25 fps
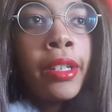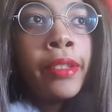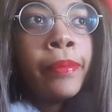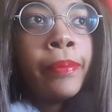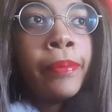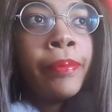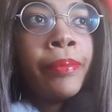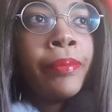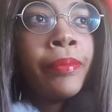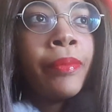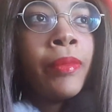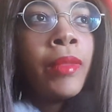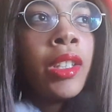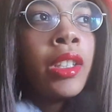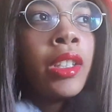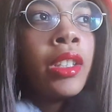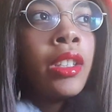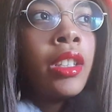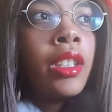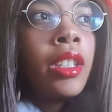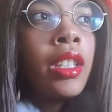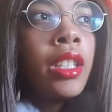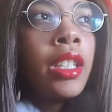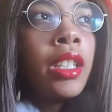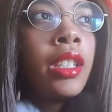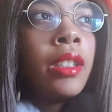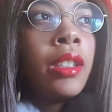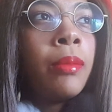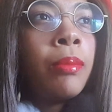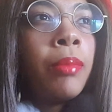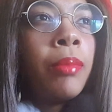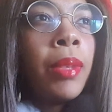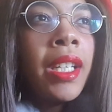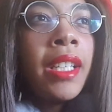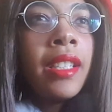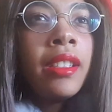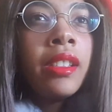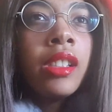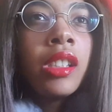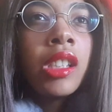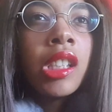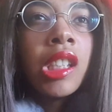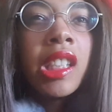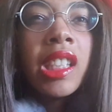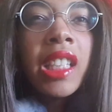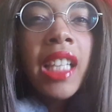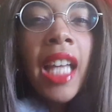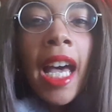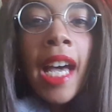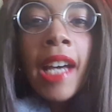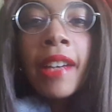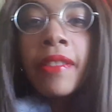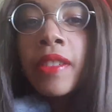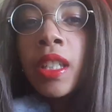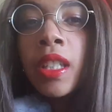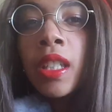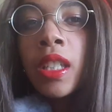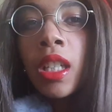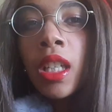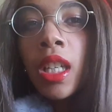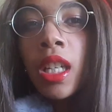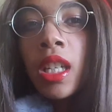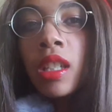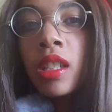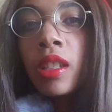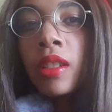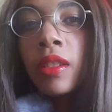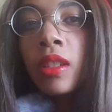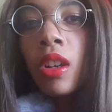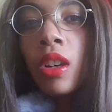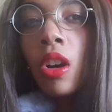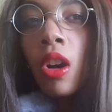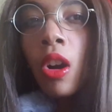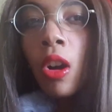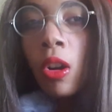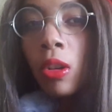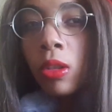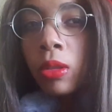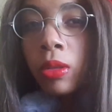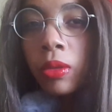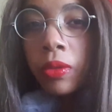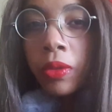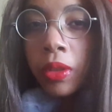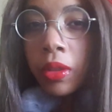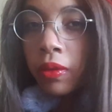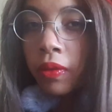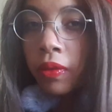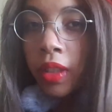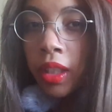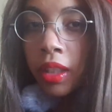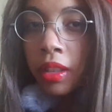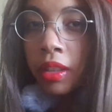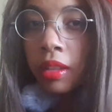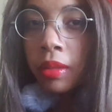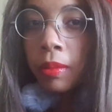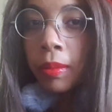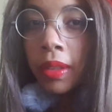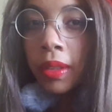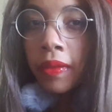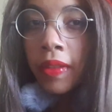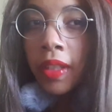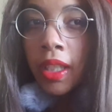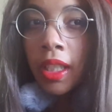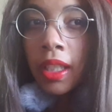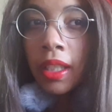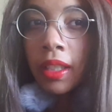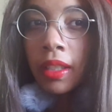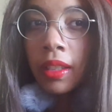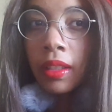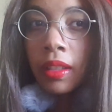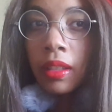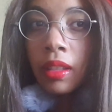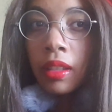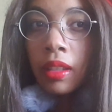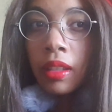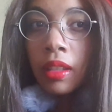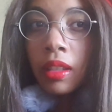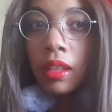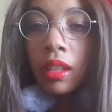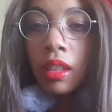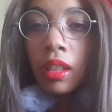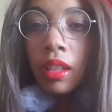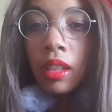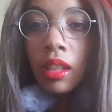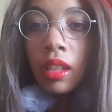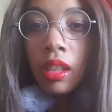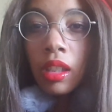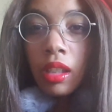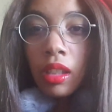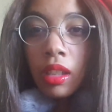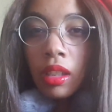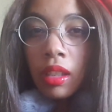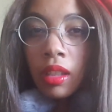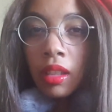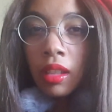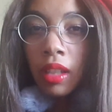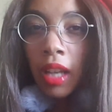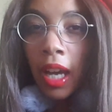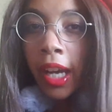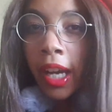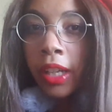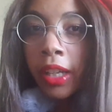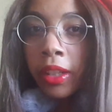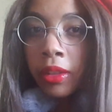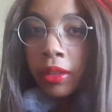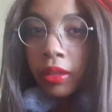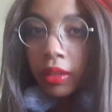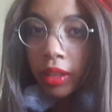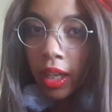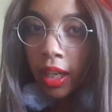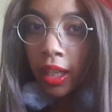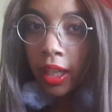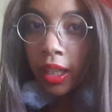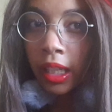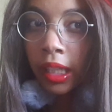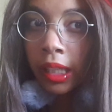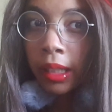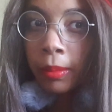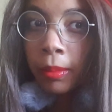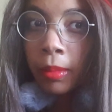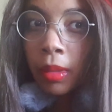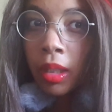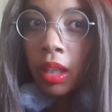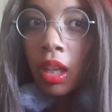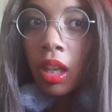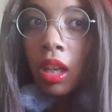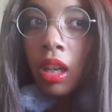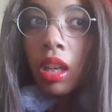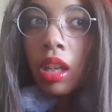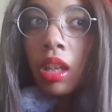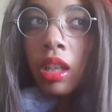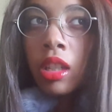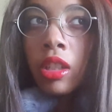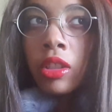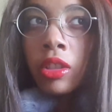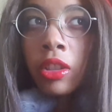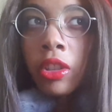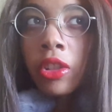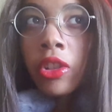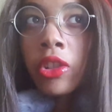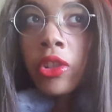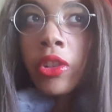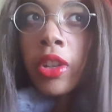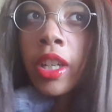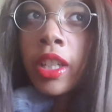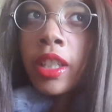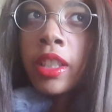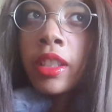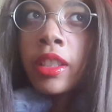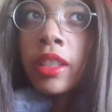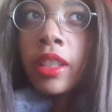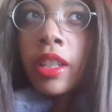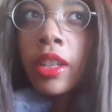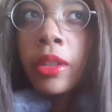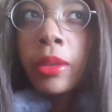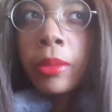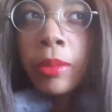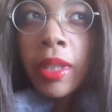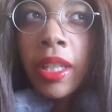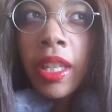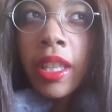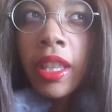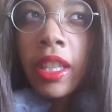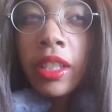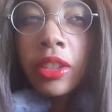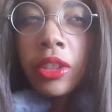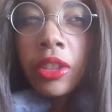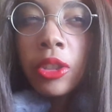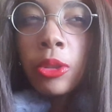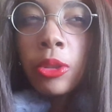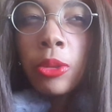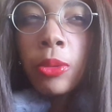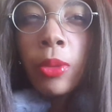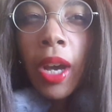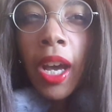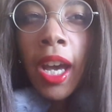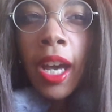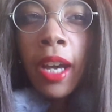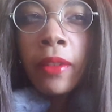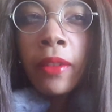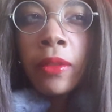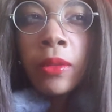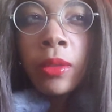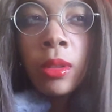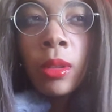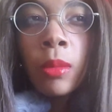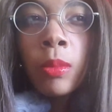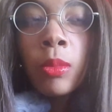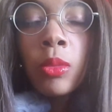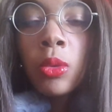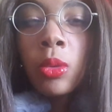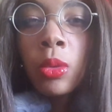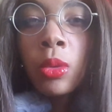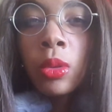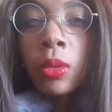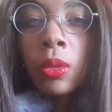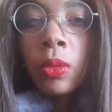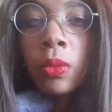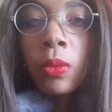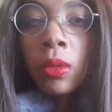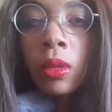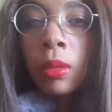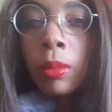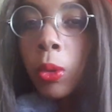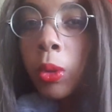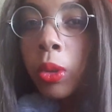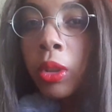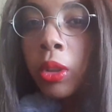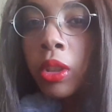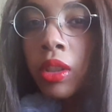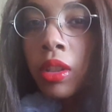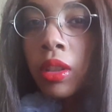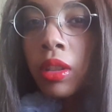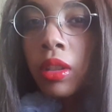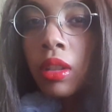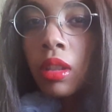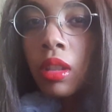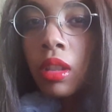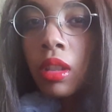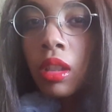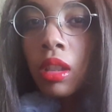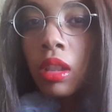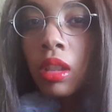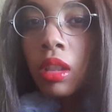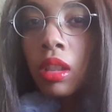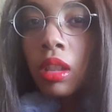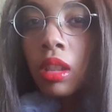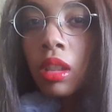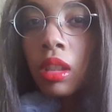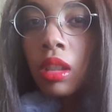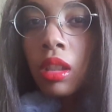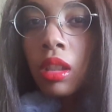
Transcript: and basically laughing in all of your victims' faces this entire time, and you're trying to tell me that you have some sort of remorse?